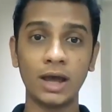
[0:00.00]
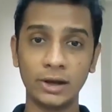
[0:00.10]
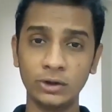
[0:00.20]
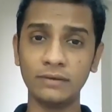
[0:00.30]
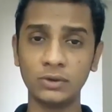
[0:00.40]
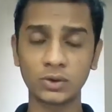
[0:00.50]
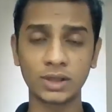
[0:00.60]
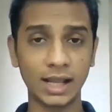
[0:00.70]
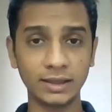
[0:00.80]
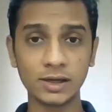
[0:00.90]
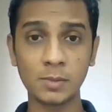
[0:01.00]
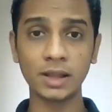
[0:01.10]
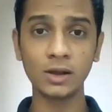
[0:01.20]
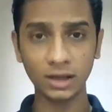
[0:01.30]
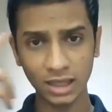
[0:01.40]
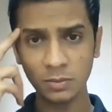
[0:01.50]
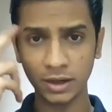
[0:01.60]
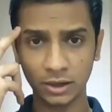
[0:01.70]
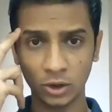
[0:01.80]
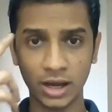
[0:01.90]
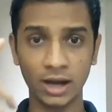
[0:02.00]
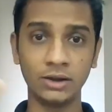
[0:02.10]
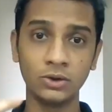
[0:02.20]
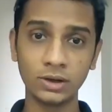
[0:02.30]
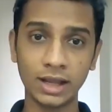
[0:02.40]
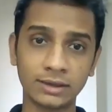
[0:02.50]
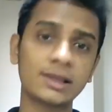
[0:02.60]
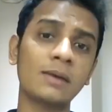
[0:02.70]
and you have used the lengthier method, keep it in your head. Next